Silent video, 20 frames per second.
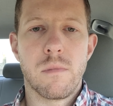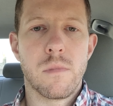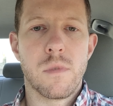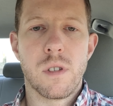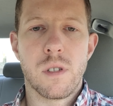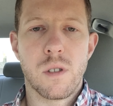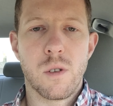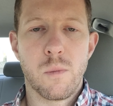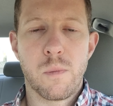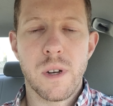
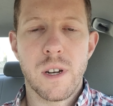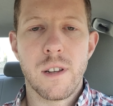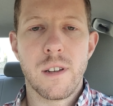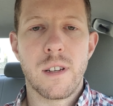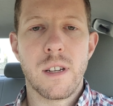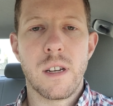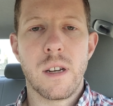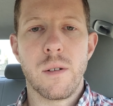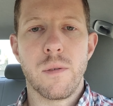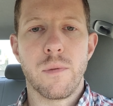
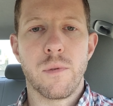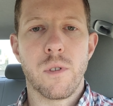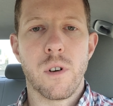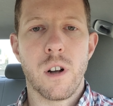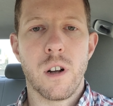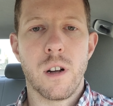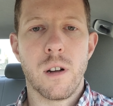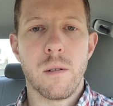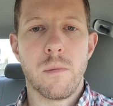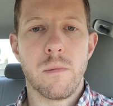stupidity
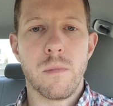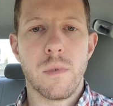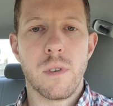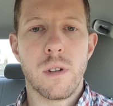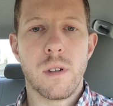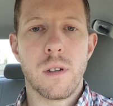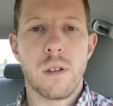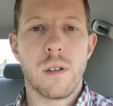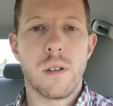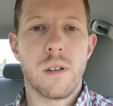from
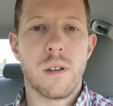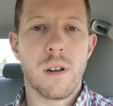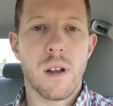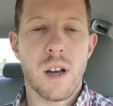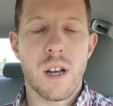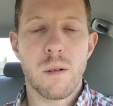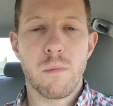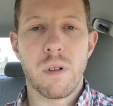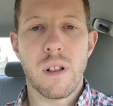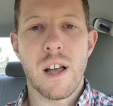
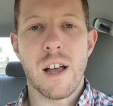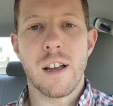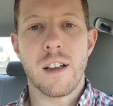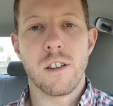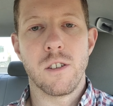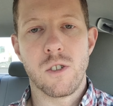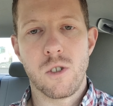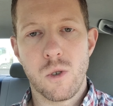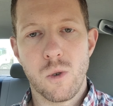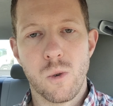
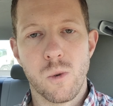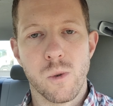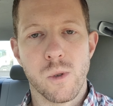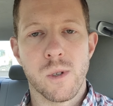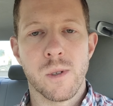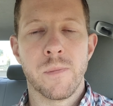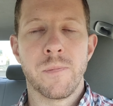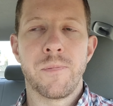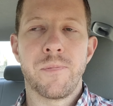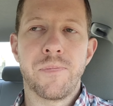non-black
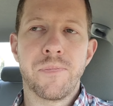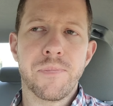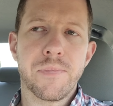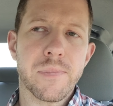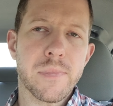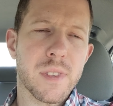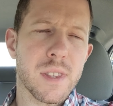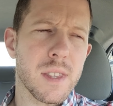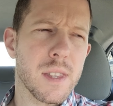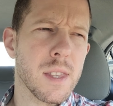Jews.
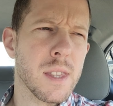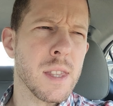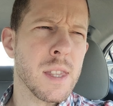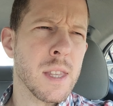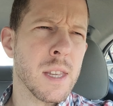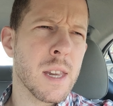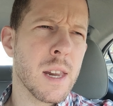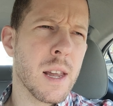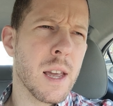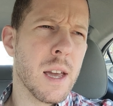
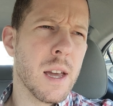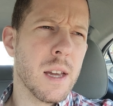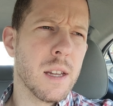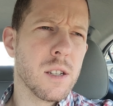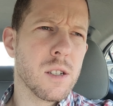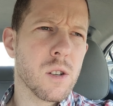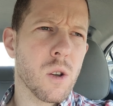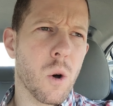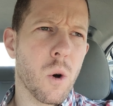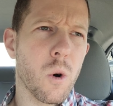
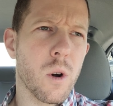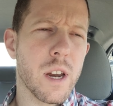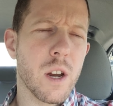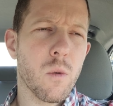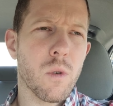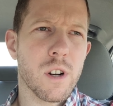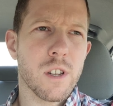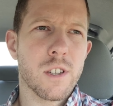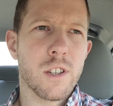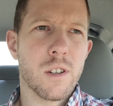So he
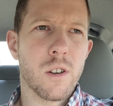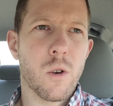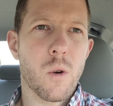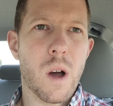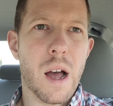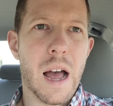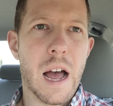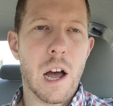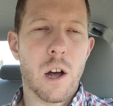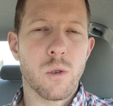wanted to know
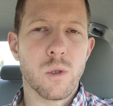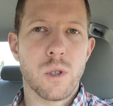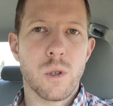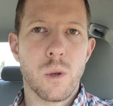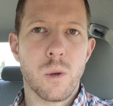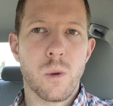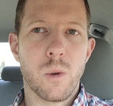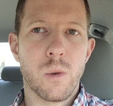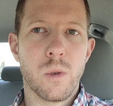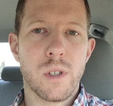how
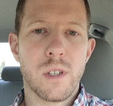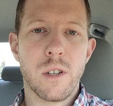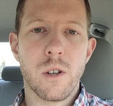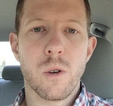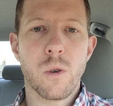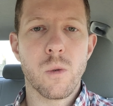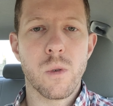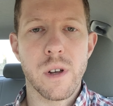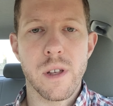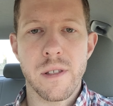to
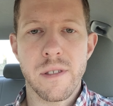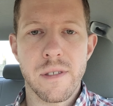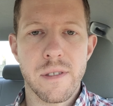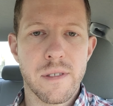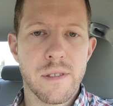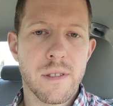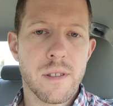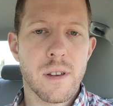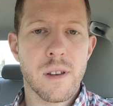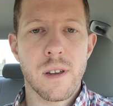deal
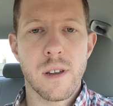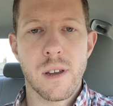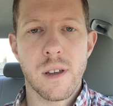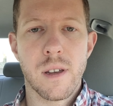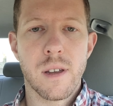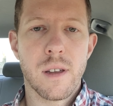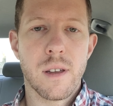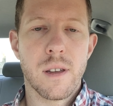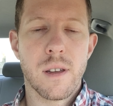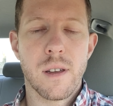with
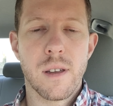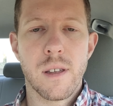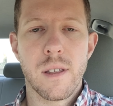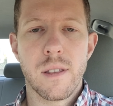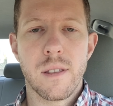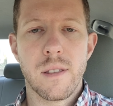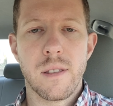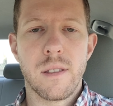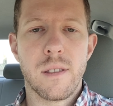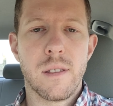
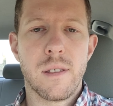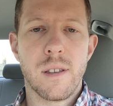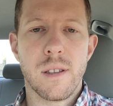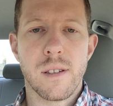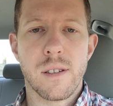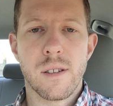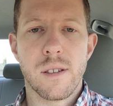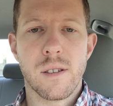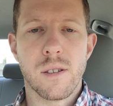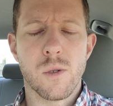
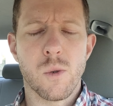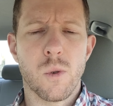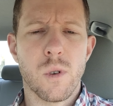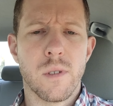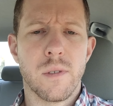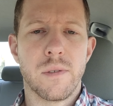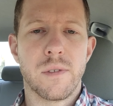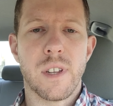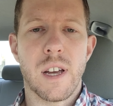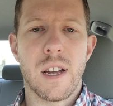this sort of